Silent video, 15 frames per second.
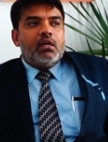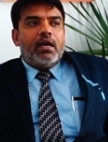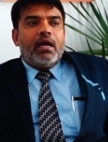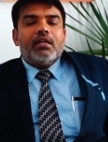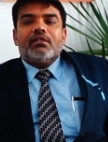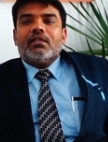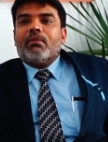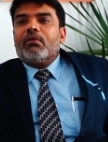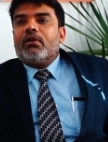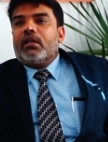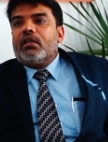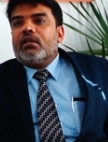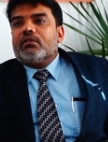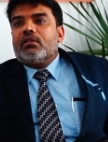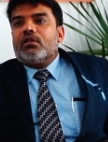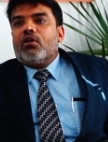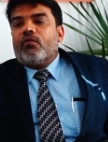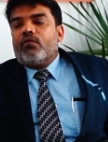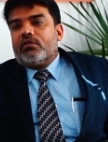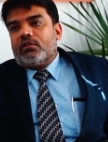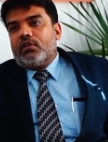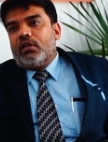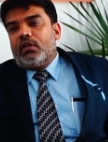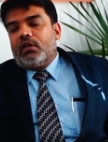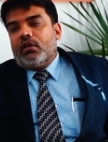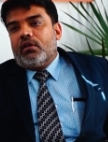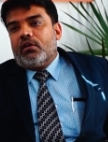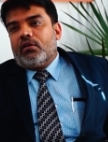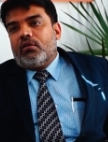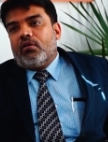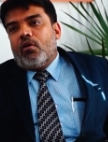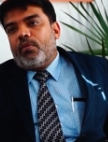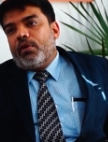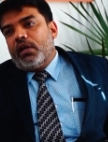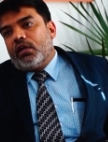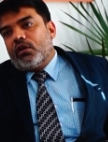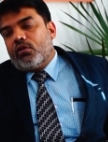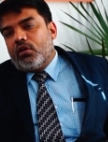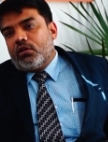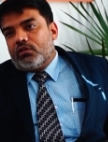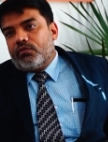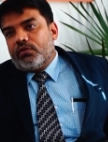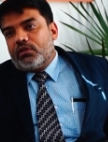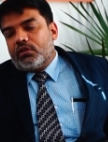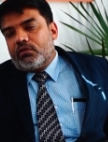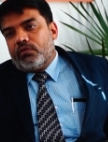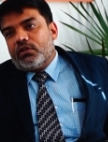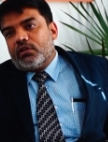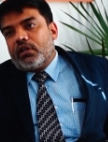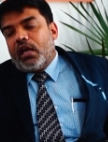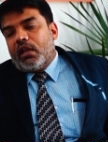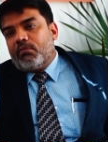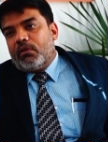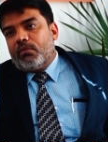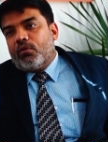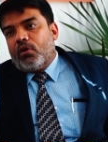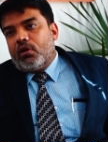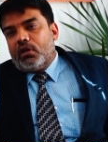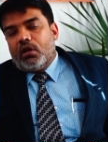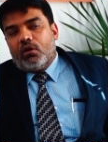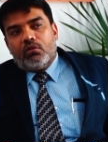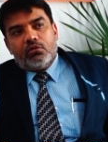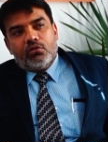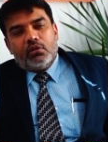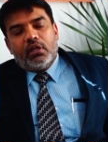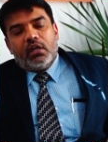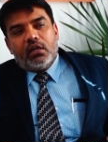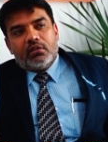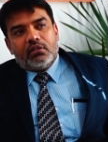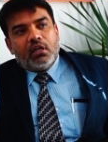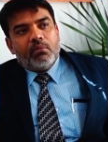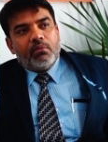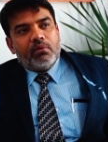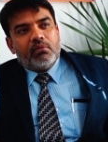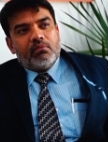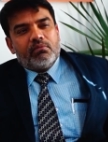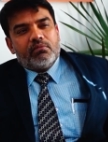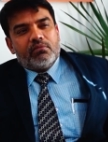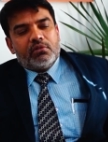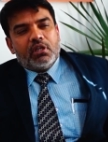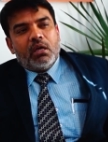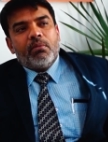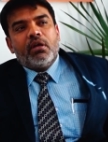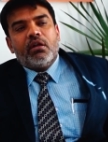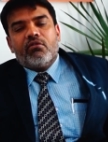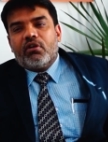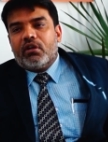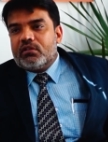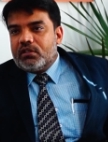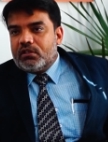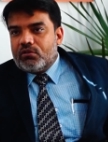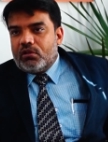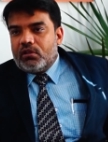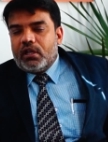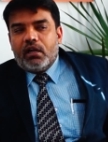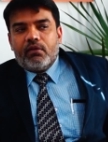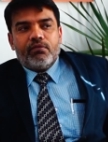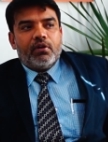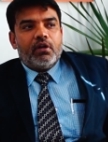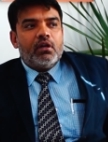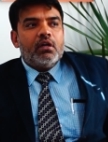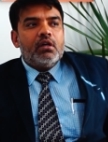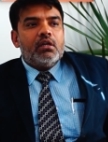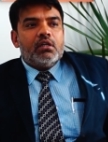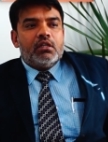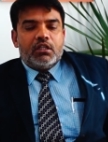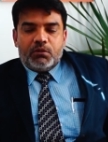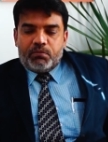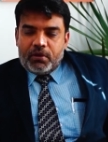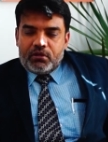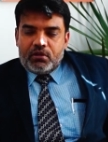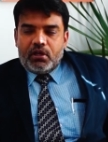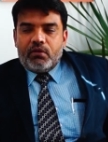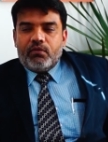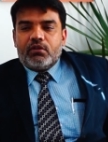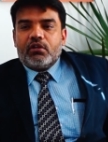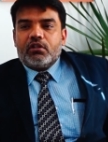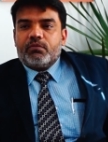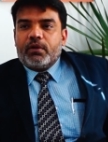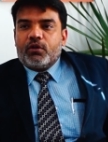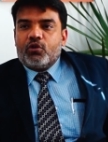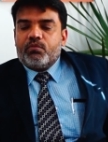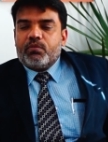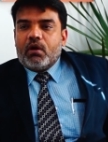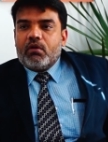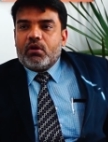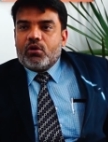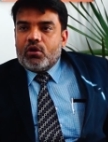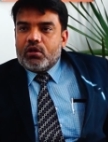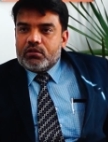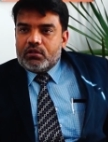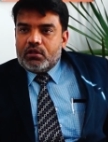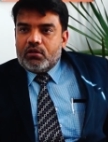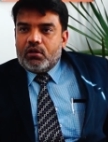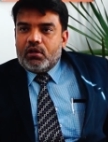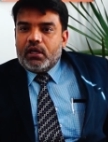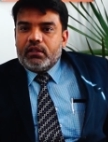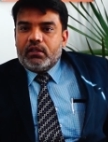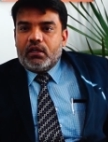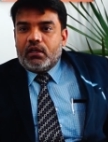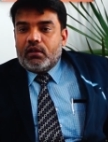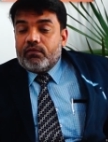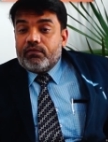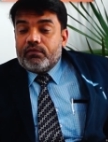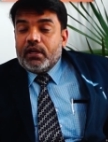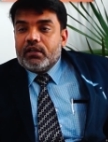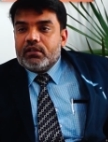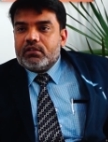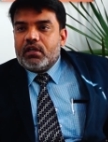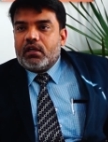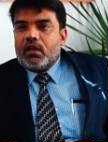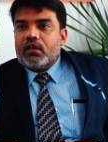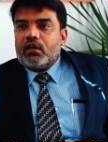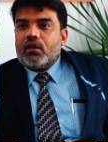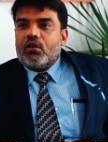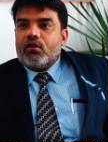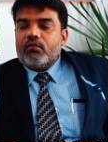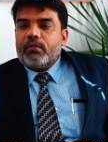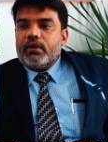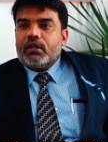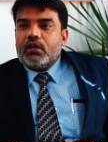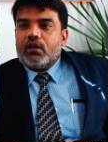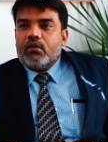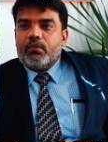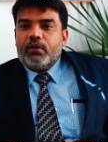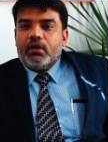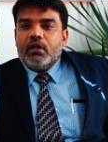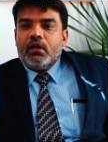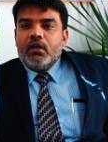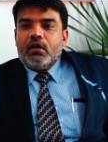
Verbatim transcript: and simultaneously obviously uh, operating costs which which can be brought down so there are some some hindrances on that front especially with respect to power cost and all i think if that is taken care of by the government